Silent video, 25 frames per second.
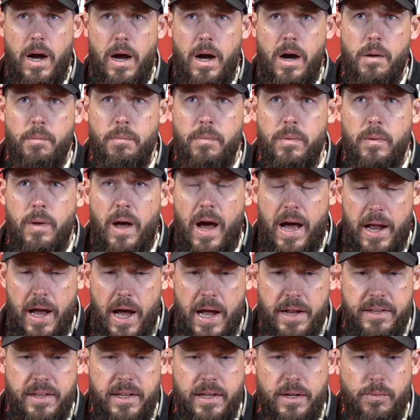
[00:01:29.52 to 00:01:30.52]

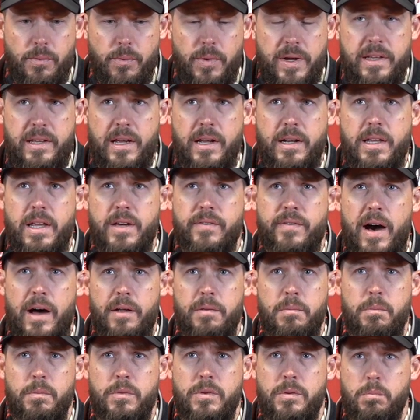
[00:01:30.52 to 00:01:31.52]
I did. We did give
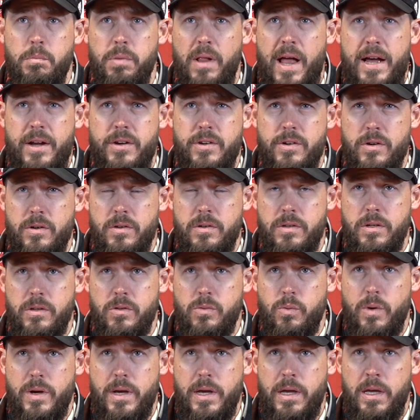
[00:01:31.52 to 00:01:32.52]
out some black shirts
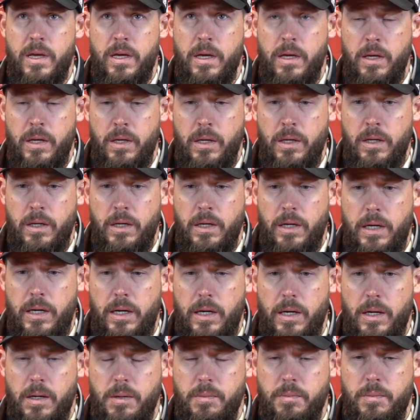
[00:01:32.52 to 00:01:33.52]
this week.
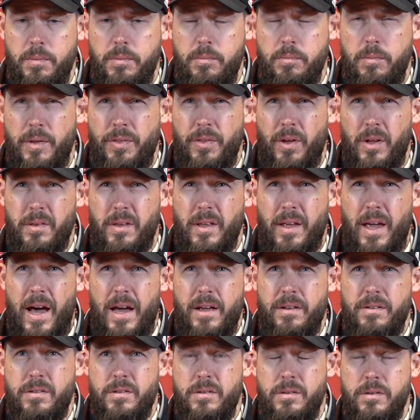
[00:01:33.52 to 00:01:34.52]
I thought the
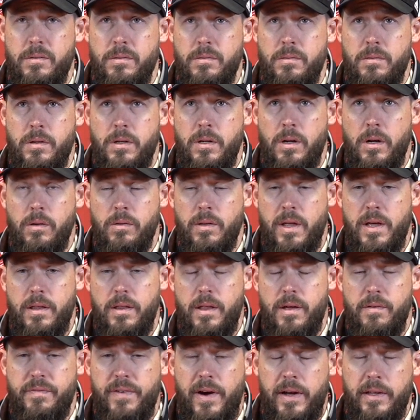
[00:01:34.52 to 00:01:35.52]
guys, you know,
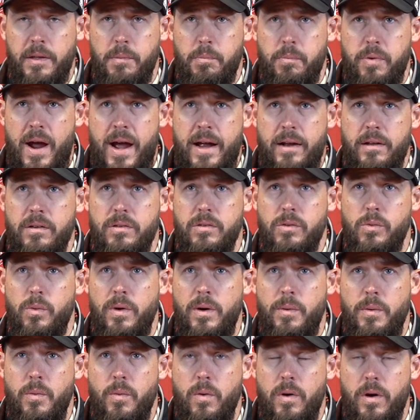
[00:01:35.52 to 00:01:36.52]
they finally practiced the
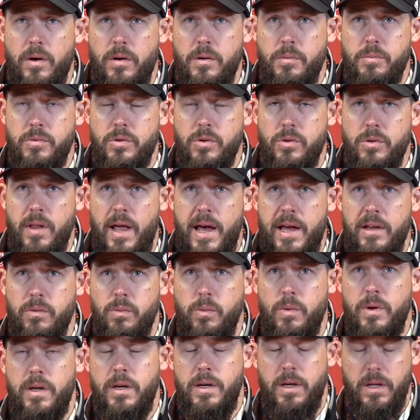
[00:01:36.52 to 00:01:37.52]
way we wanted them to
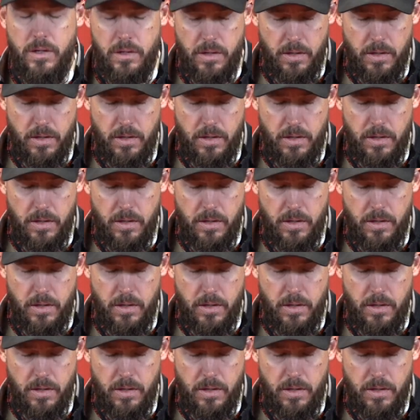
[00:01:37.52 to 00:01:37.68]
last week.